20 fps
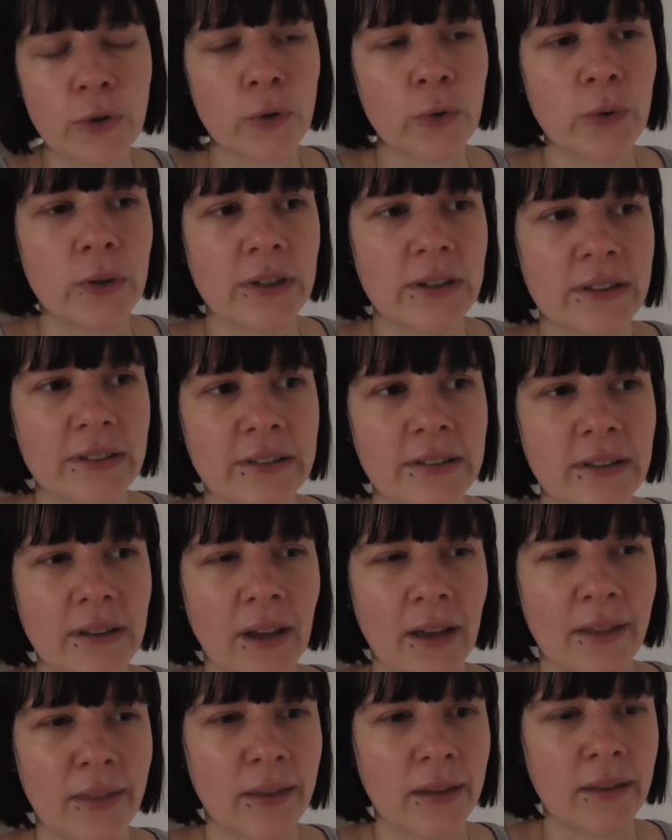who is,
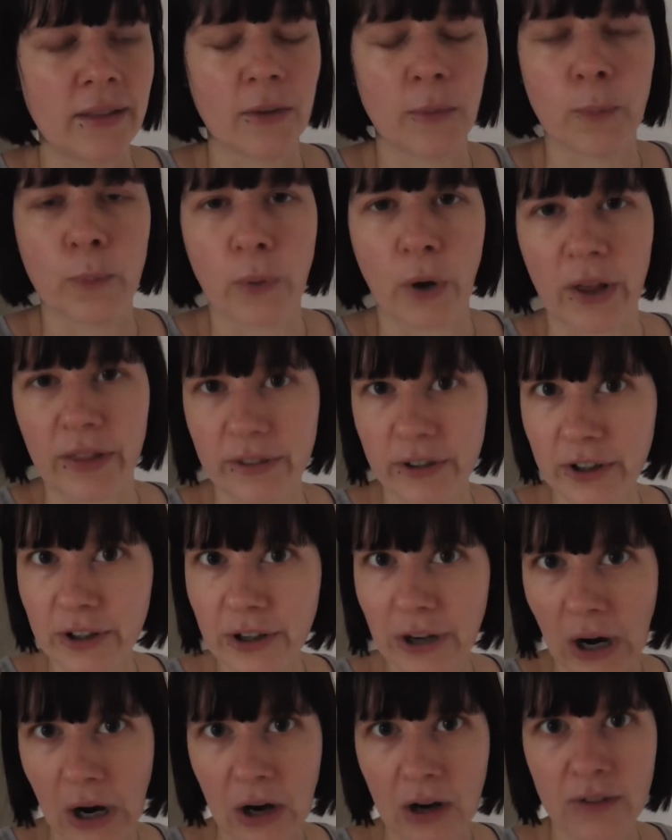I think, the
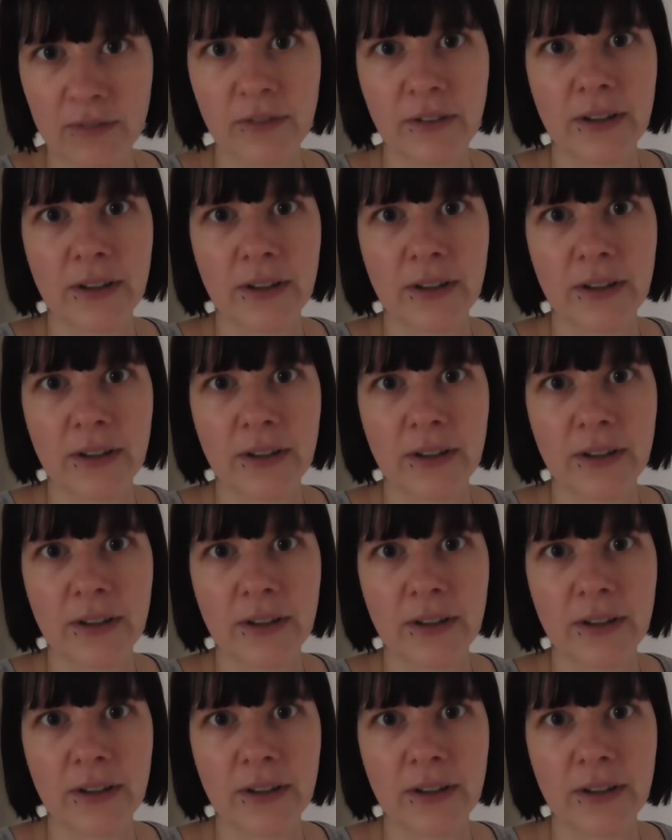brother of